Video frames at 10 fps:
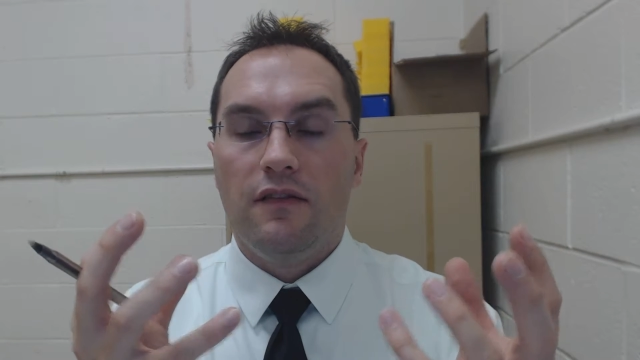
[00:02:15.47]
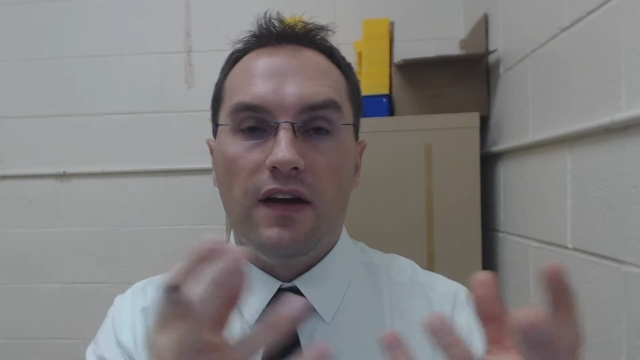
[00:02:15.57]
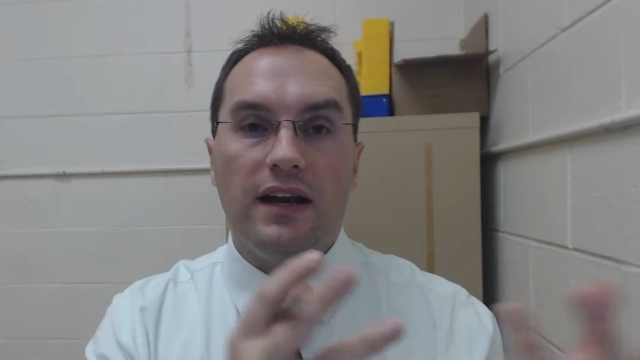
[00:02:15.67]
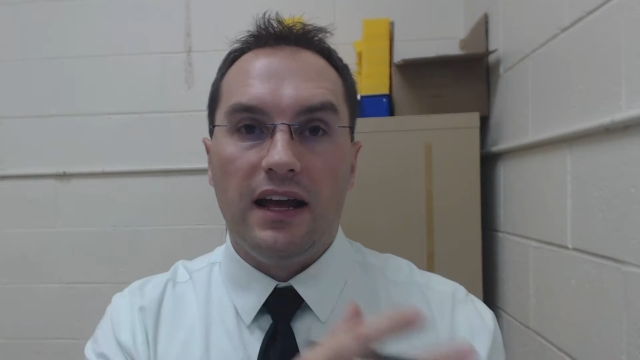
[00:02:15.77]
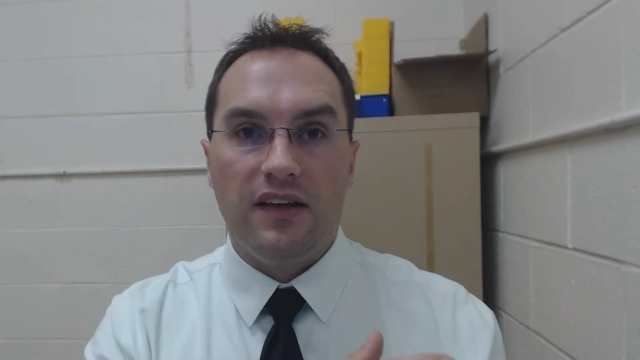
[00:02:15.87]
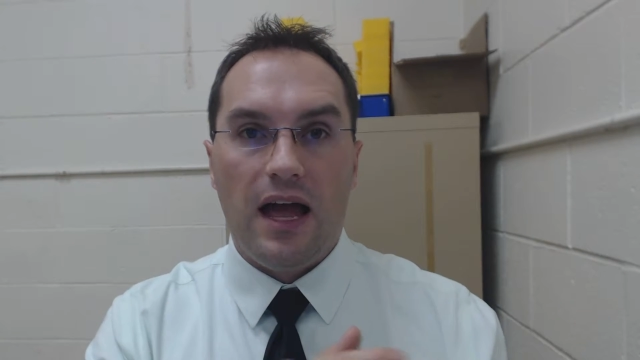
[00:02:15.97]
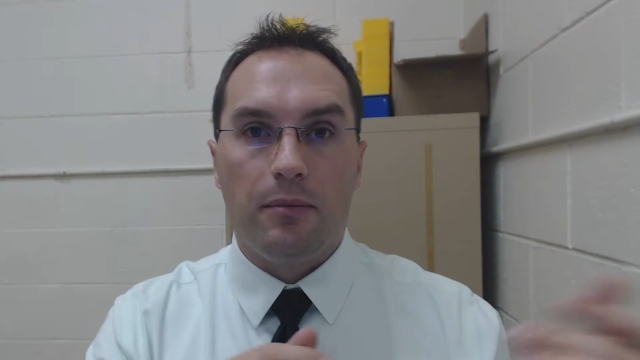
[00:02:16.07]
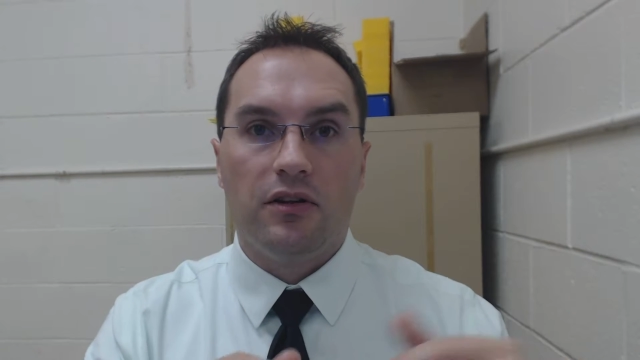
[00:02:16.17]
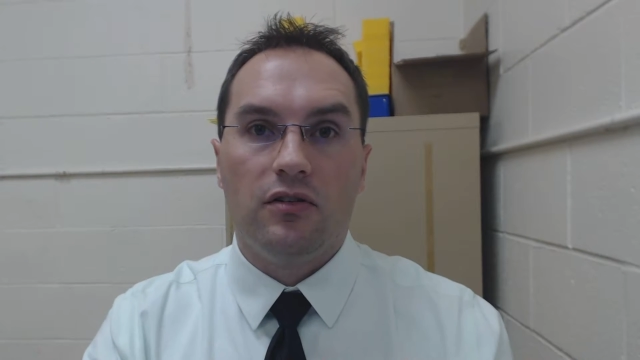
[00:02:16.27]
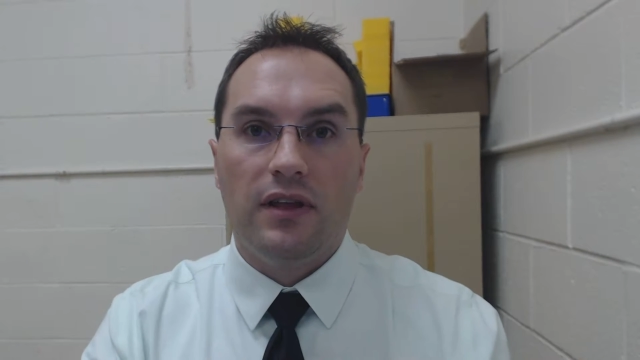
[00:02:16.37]
event has
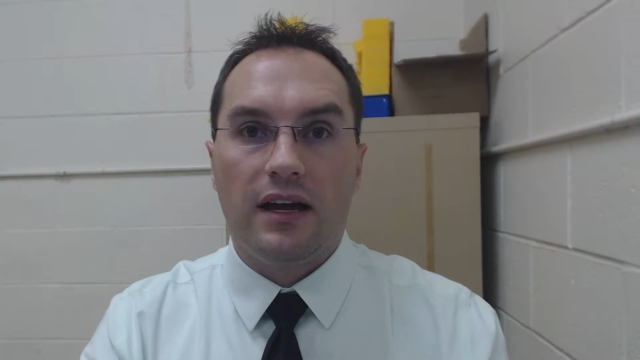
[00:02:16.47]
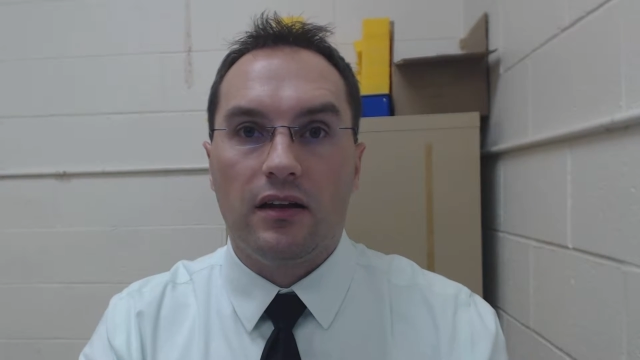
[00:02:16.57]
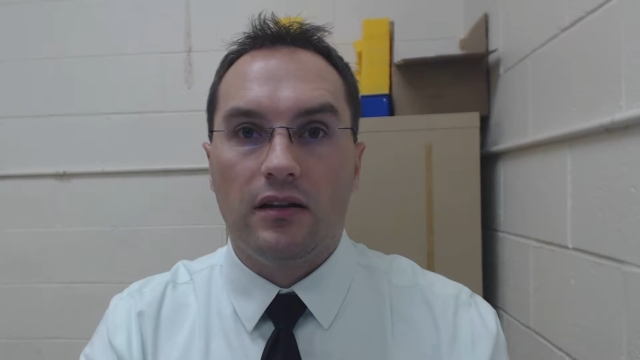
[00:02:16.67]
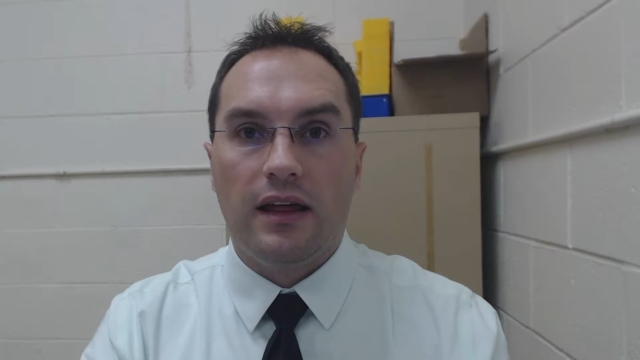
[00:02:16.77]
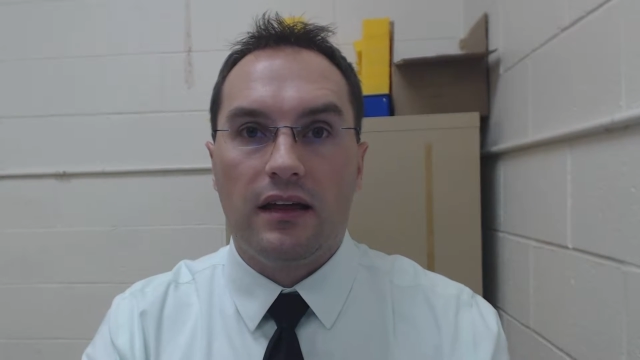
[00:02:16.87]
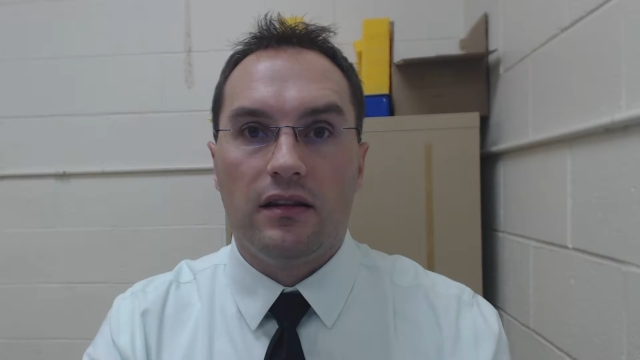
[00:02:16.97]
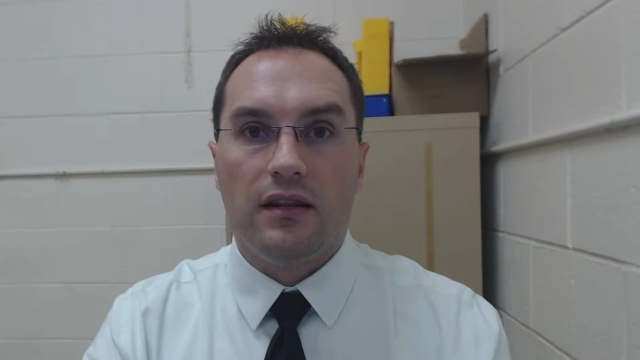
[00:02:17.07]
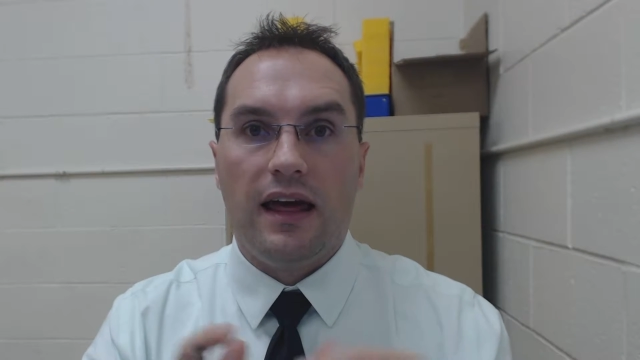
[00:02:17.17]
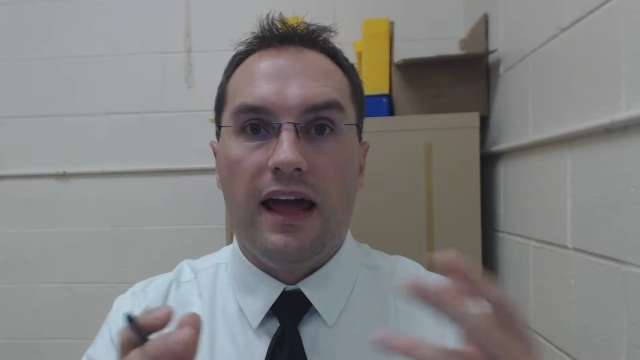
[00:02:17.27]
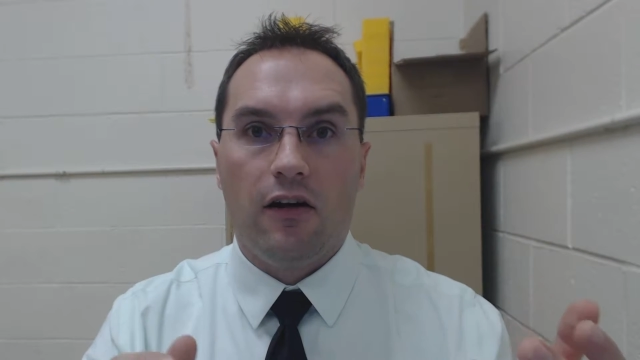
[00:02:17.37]
happened to
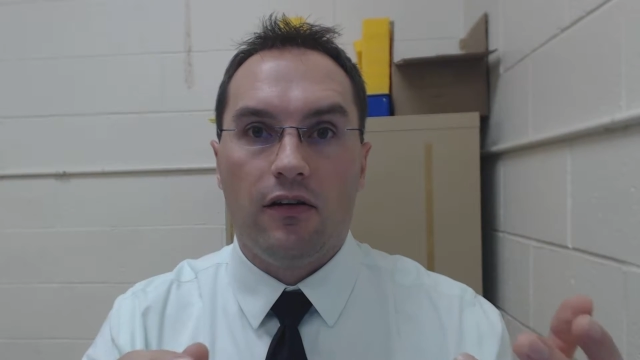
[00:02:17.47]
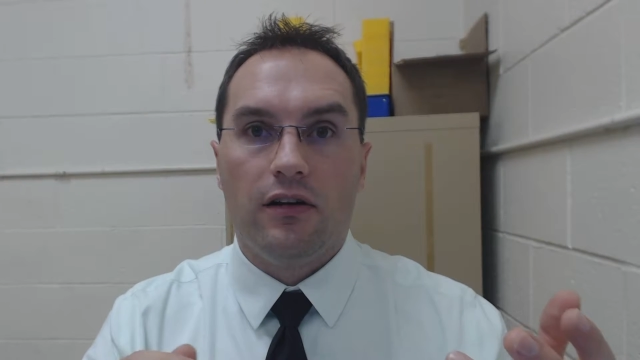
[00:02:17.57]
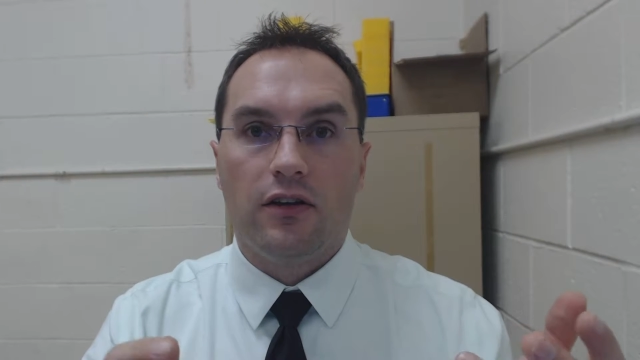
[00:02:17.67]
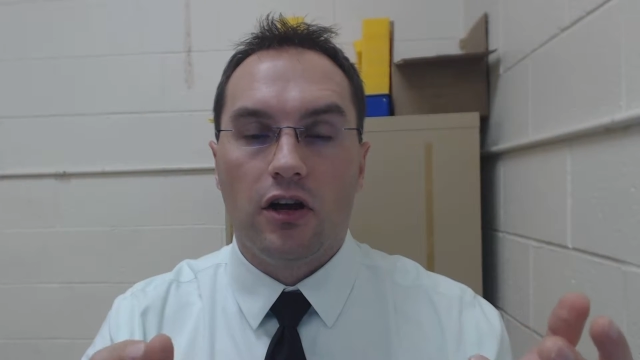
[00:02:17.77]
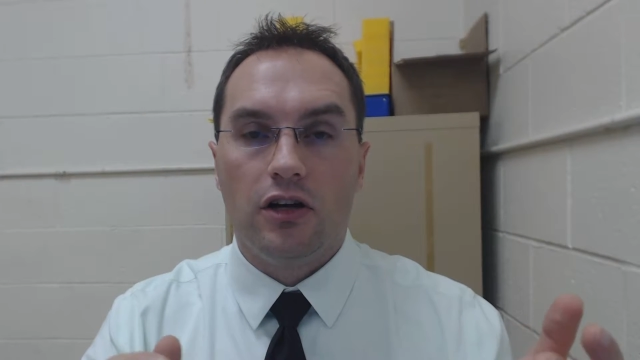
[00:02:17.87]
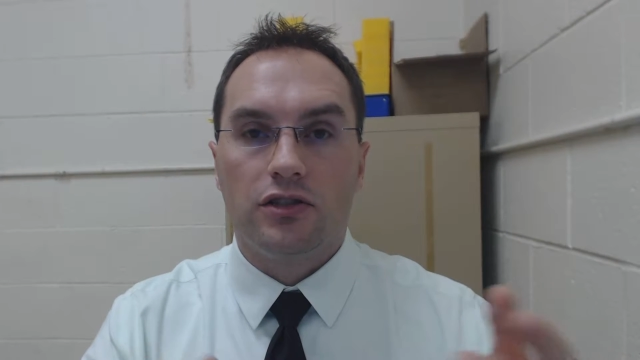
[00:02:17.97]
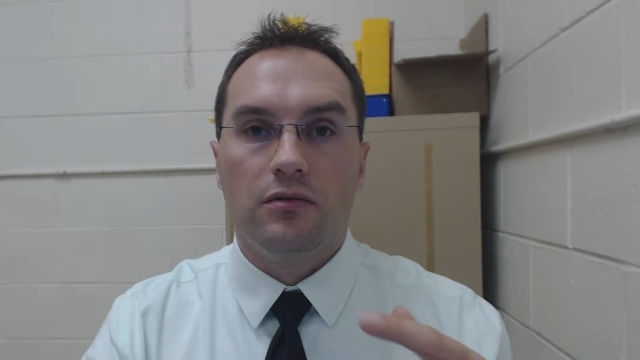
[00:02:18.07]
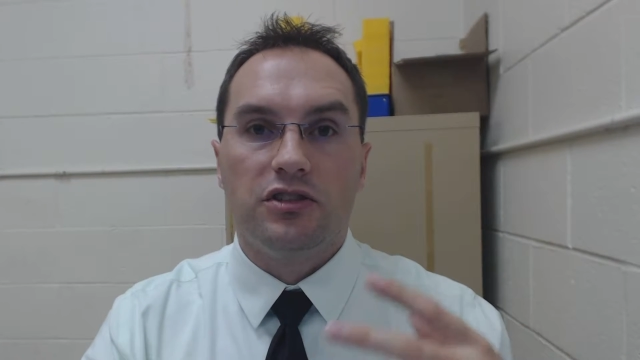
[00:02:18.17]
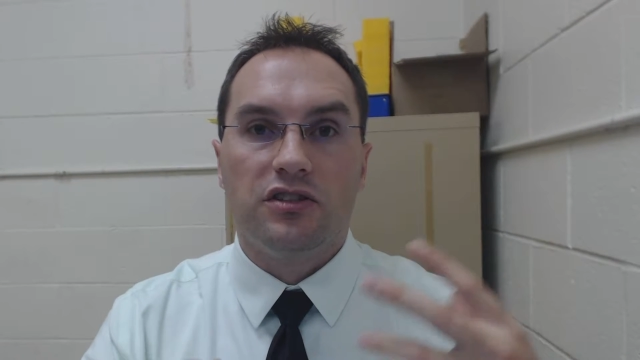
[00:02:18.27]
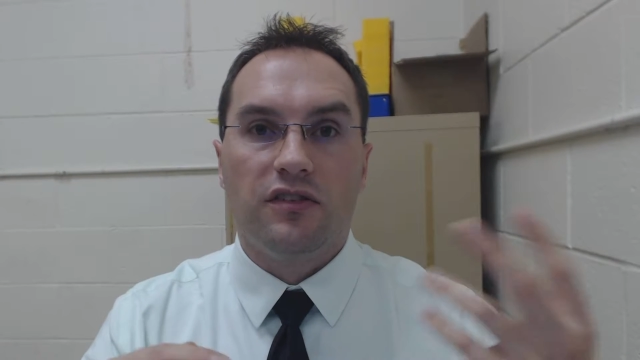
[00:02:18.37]
that area of the
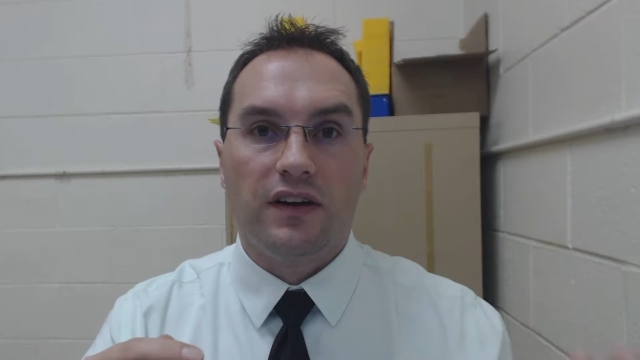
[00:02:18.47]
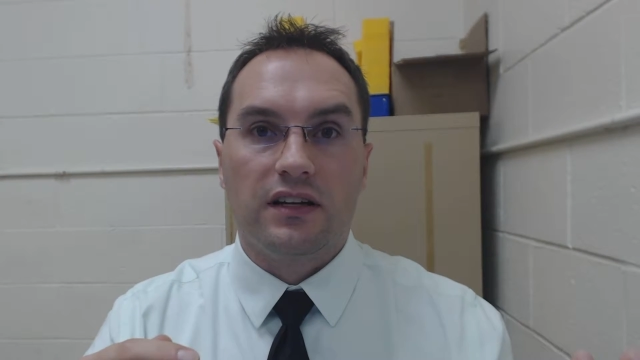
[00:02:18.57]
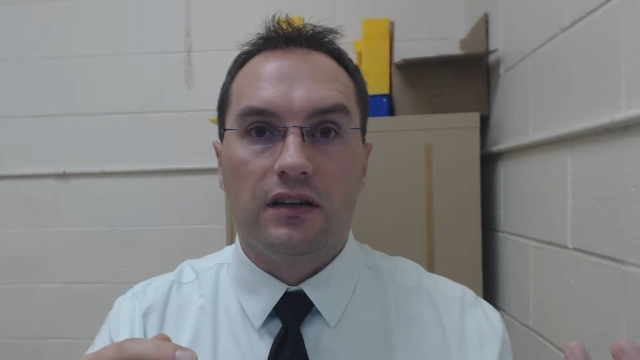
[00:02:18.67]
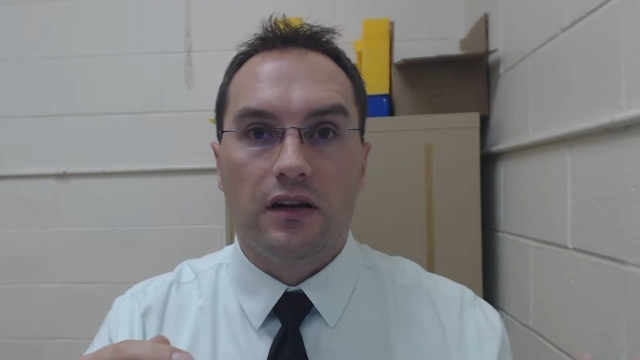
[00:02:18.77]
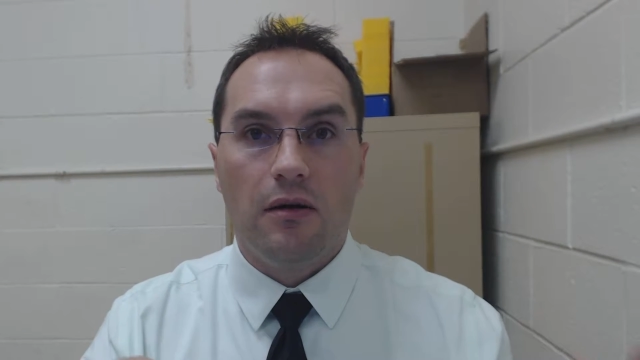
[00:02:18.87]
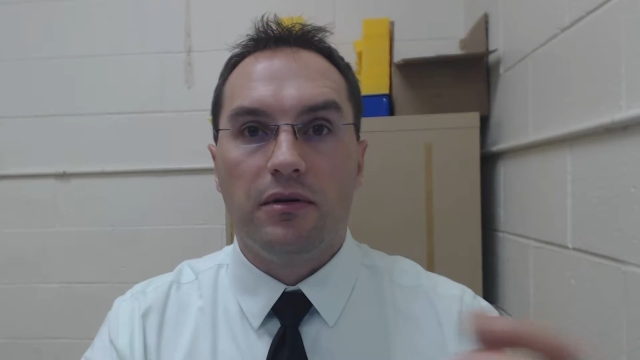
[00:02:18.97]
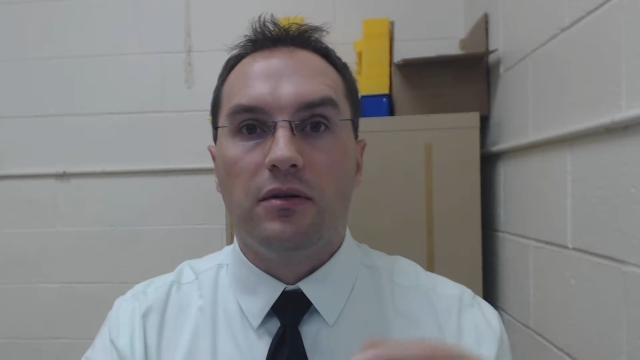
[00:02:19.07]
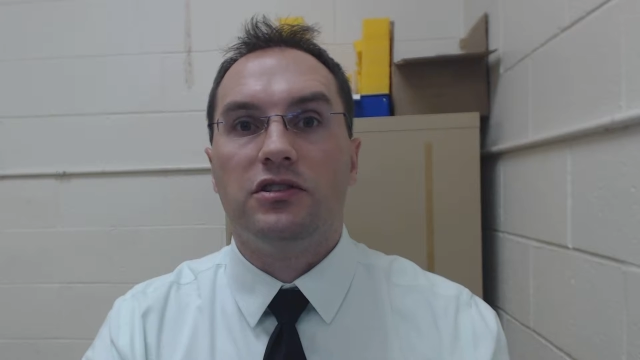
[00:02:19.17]
country, which is affecting the company,